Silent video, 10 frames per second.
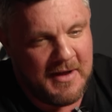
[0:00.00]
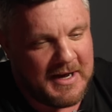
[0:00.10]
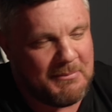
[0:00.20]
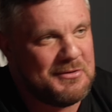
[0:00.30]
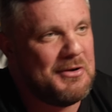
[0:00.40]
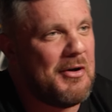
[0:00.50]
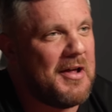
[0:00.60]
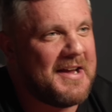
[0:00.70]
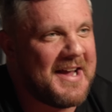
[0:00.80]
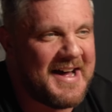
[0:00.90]
I'm doing all
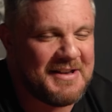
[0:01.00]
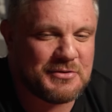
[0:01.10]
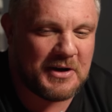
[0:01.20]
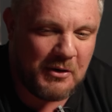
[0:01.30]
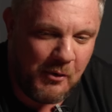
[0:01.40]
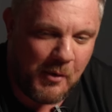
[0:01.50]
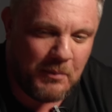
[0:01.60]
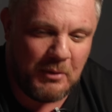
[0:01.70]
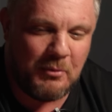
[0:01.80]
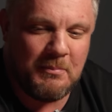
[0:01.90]
I can, so I
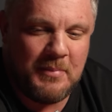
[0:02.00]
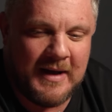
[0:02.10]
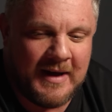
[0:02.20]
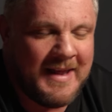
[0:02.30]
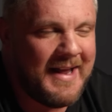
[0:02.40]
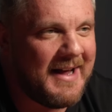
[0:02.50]
hope there won't be a